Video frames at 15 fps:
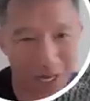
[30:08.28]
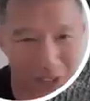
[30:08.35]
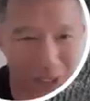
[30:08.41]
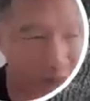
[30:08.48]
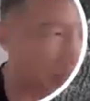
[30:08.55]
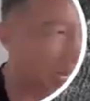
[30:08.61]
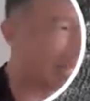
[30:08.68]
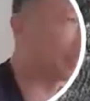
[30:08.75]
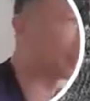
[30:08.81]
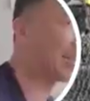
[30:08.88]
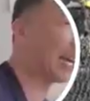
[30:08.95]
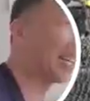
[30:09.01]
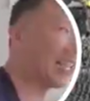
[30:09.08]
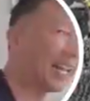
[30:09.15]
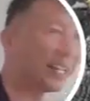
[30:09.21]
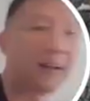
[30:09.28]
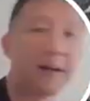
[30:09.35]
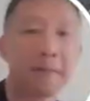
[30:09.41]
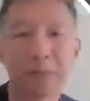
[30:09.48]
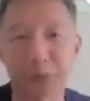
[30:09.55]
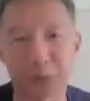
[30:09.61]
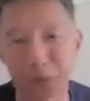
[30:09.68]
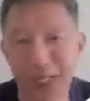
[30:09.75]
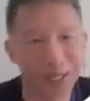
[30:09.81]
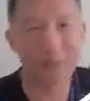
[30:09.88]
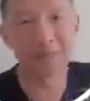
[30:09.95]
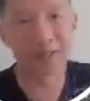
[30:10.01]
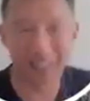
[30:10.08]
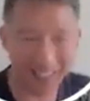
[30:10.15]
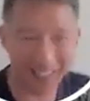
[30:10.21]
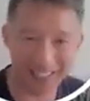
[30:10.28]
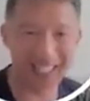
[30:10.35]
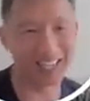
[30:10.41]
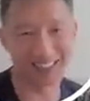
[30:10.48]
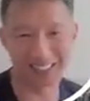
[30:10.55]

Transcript: project, right? You got like 300 million